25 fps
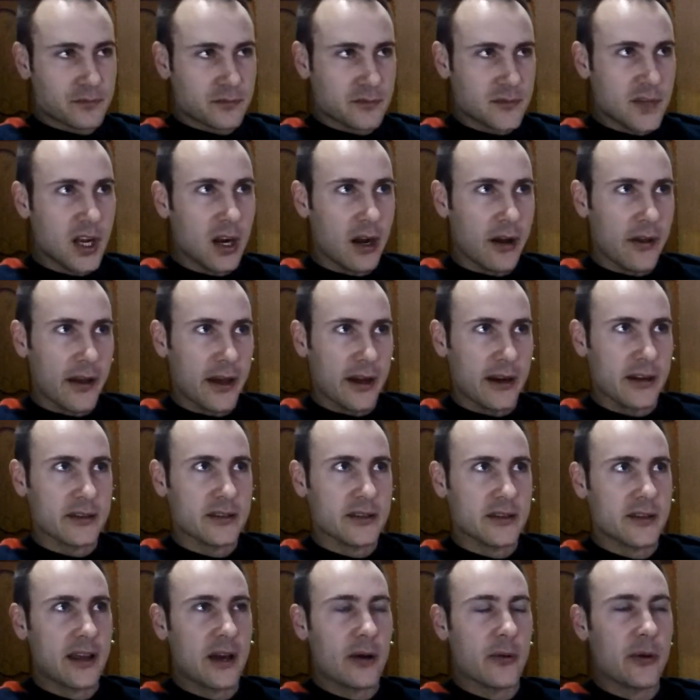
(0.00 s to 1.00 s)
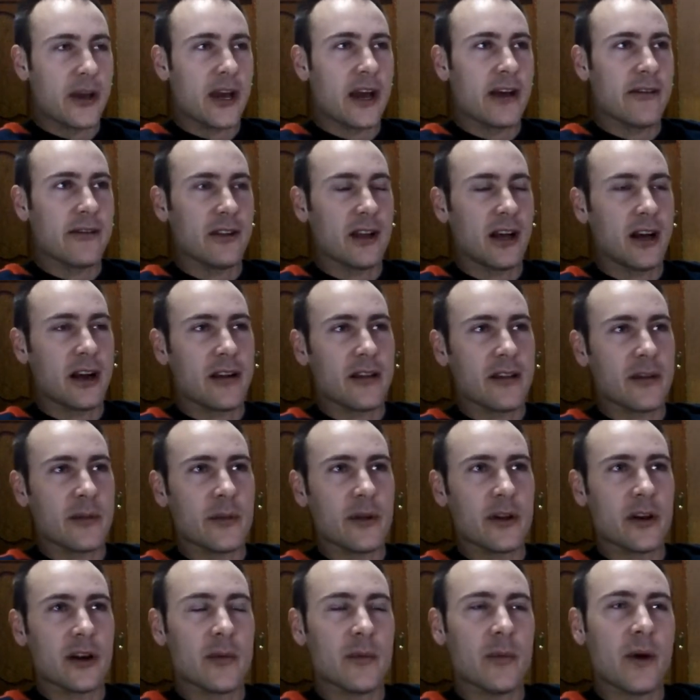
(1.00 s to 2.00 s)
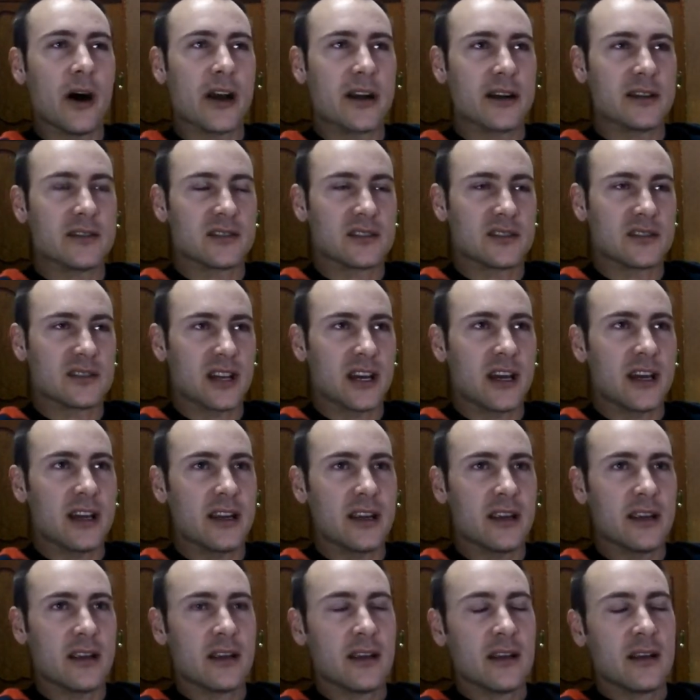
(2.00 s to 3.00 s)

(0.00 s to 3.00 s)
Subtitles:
You know, that we have a lot of them in our modern society.